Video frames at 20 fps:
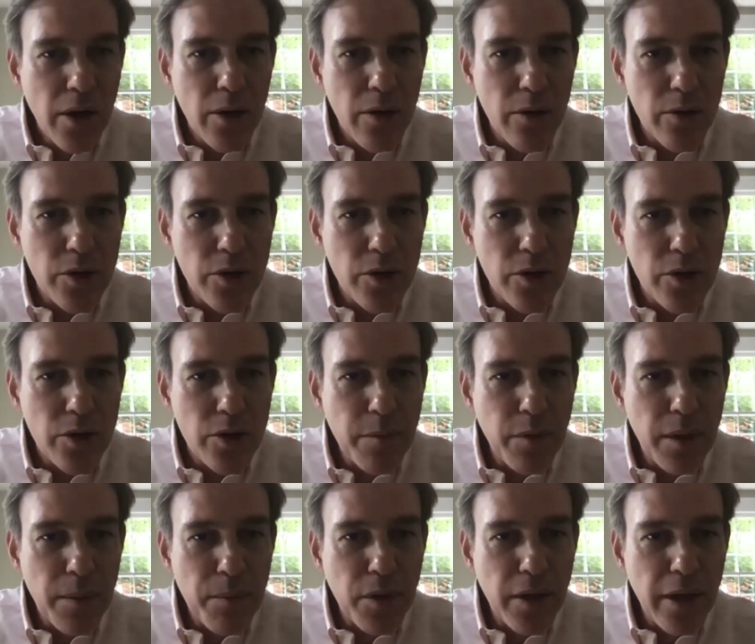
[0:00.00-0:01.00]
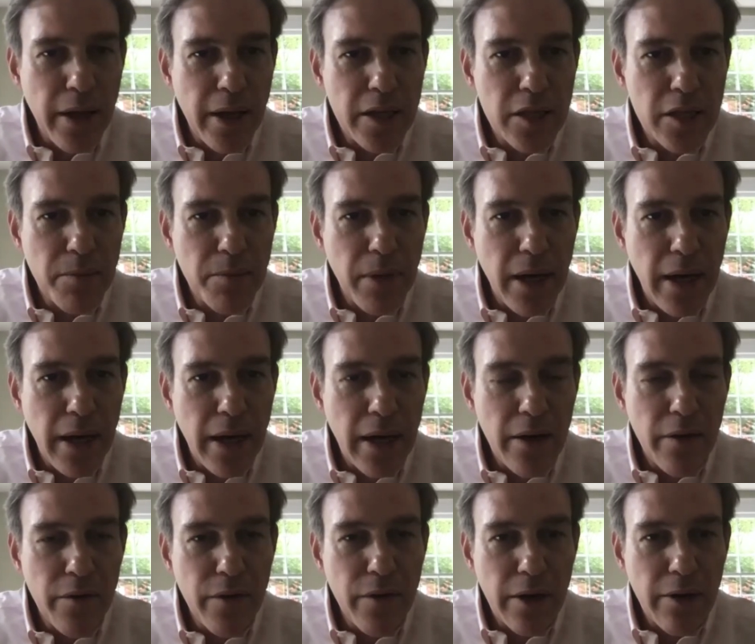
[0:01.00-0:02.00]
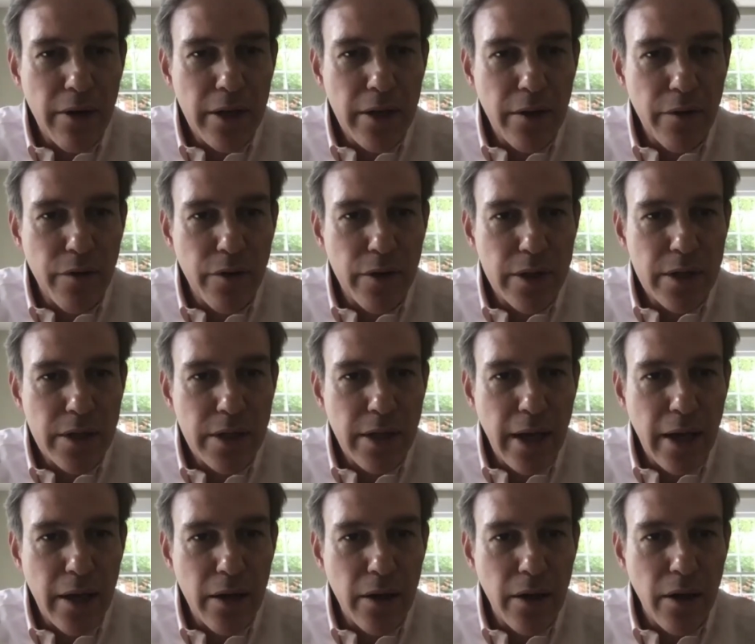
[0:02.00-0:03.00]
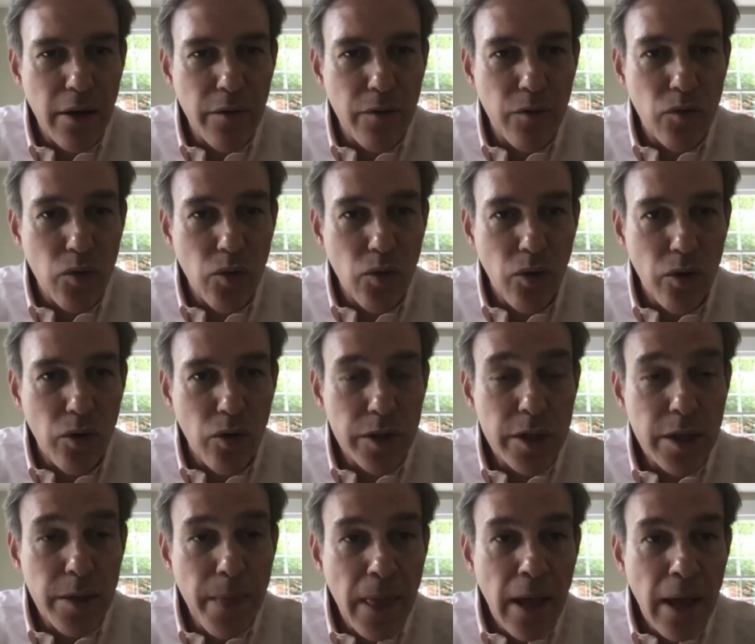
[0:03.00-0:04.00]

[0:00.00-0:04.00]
who just simply plays by a very different set of rules